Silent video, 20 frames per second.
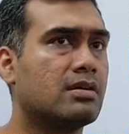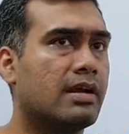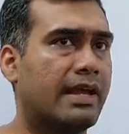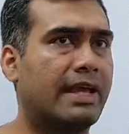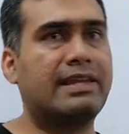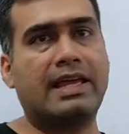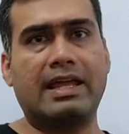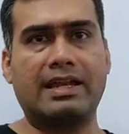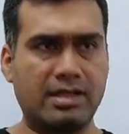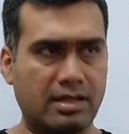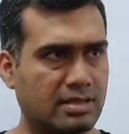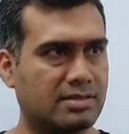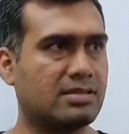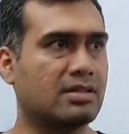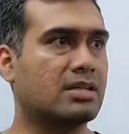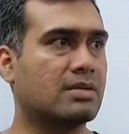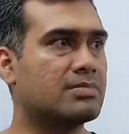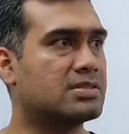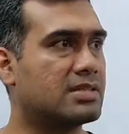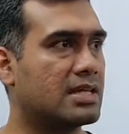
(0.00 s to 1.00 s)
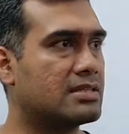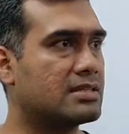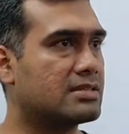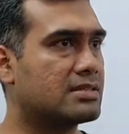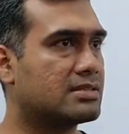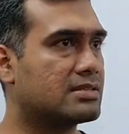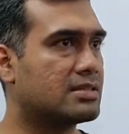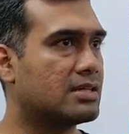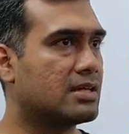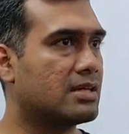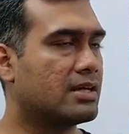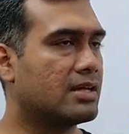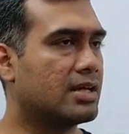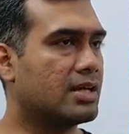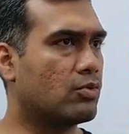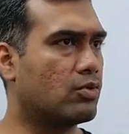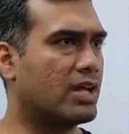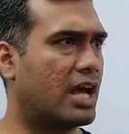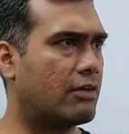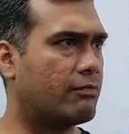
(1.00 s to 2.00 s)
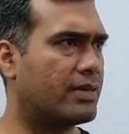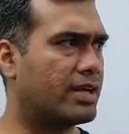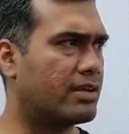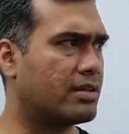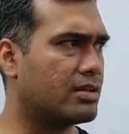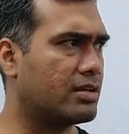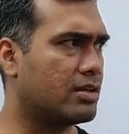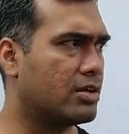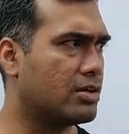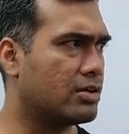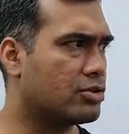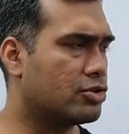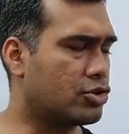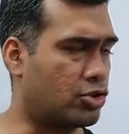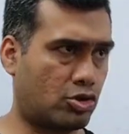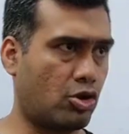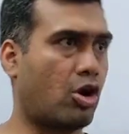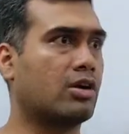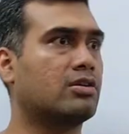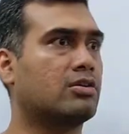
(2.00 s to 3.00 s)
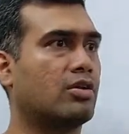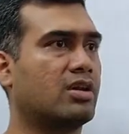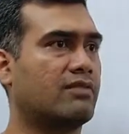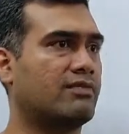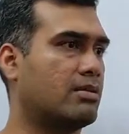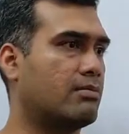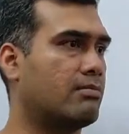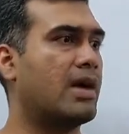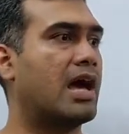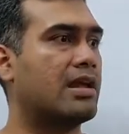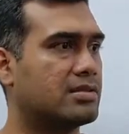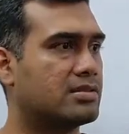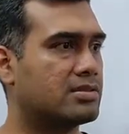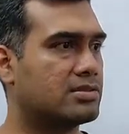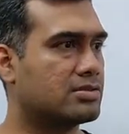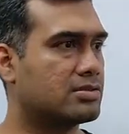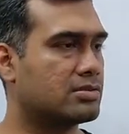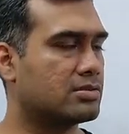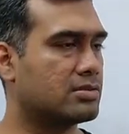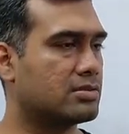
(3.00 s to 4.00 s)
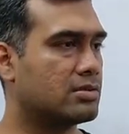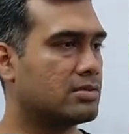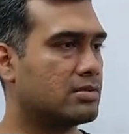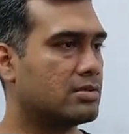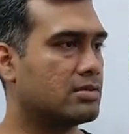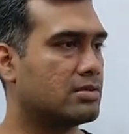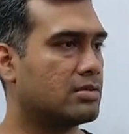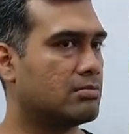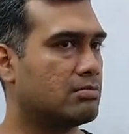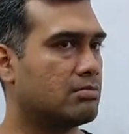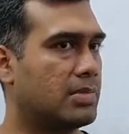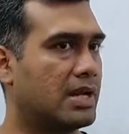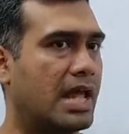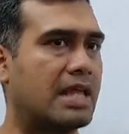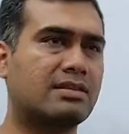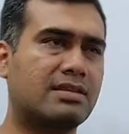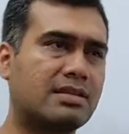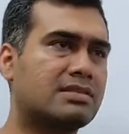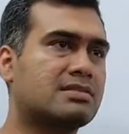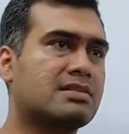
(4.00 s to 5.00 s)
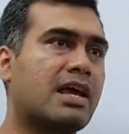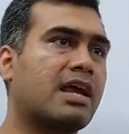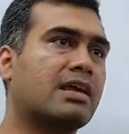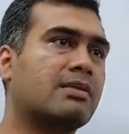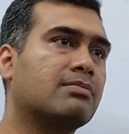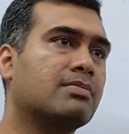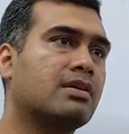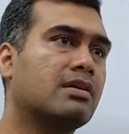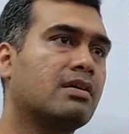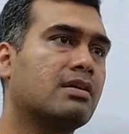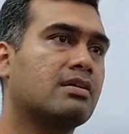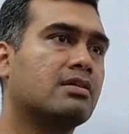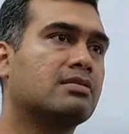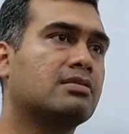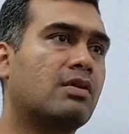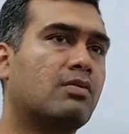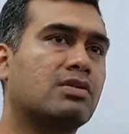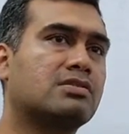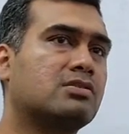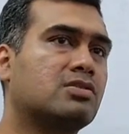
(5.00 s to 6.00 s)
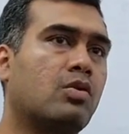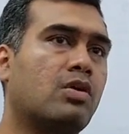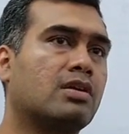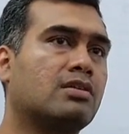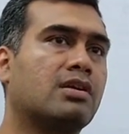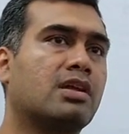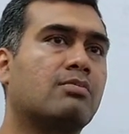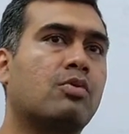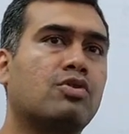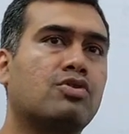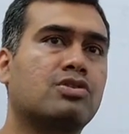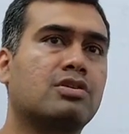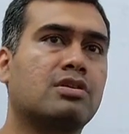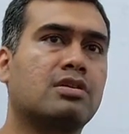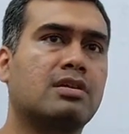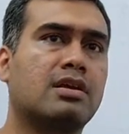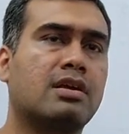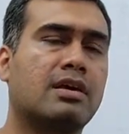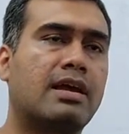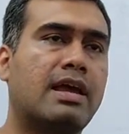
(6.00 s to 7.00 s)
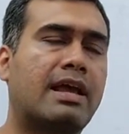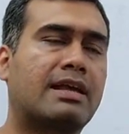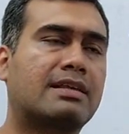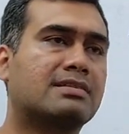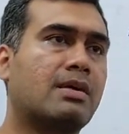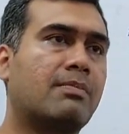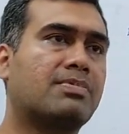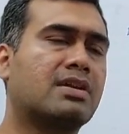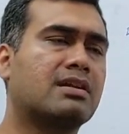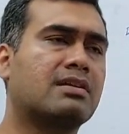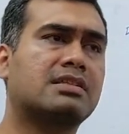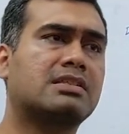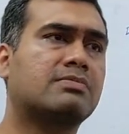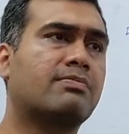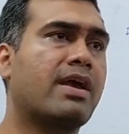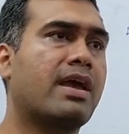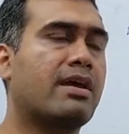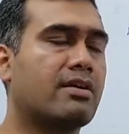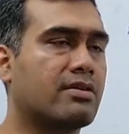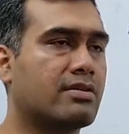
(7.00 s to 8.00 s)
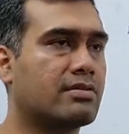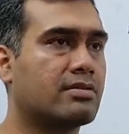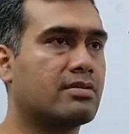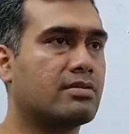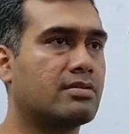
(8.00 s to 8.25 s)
In any other circumstance, he would have been shocked or even embarrassed. But at this time, there was no other emotion except despair.